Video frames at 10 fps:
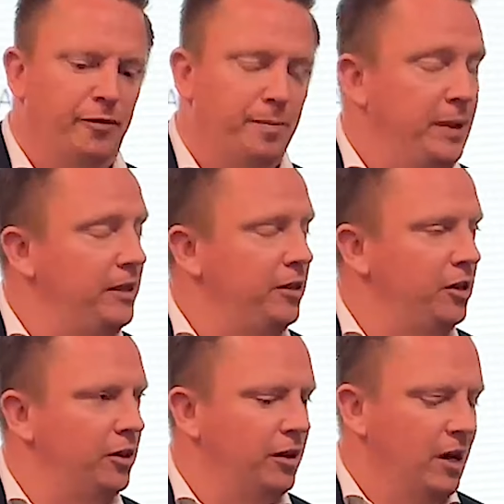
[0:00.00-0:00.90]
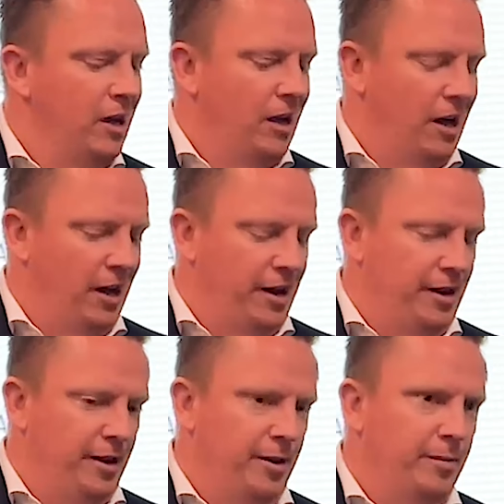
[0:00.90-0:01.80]
for being here.
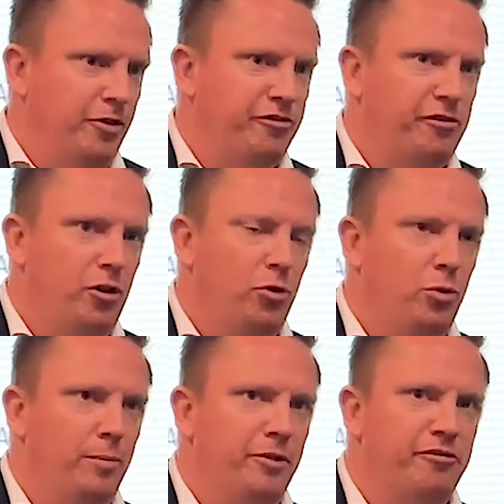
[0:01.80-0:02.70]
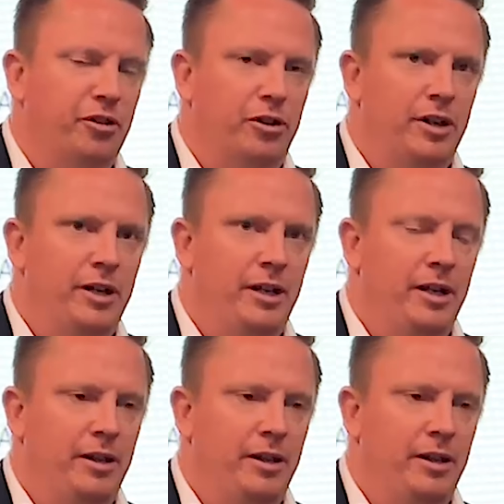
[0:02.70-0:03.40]
So Missouri